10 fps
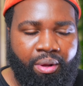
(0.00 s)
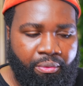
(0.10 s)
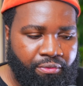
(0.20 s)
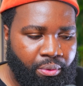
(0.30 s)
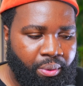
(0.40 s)

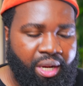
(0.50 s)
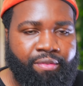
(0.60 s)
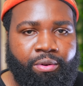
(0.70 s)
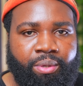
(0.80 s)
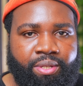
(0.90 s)
But for
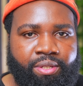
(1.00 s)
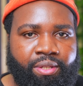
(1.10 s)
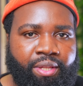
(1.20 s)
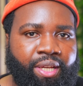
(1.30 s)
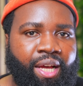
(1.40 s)
whatever
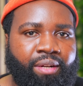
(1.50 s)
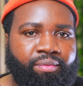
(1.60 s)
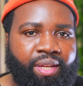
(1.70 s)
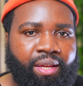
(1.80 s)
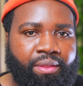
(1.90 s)
reason, the god
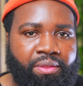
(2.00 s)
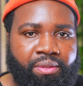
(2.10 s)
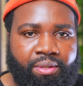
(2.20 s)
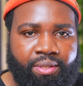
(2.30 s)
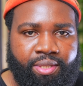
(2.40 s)
of
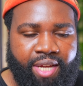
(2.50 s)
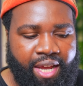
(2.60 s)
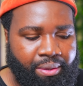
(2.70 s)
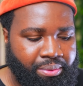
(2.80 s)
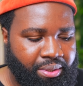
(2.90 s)
death,
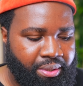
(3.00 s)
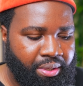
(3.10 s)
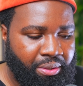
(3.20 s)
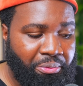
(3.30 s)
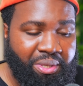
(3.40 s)
doubt,
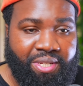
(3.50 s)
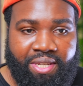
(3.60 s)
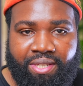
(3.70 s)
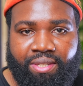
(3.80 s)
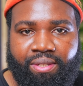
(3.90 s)

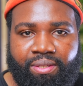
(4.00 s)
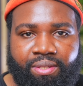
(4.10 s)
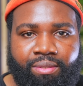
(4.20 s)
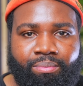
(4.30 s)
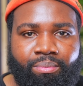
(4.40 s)

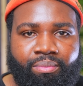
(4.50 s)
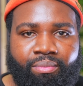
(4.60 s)
resistance,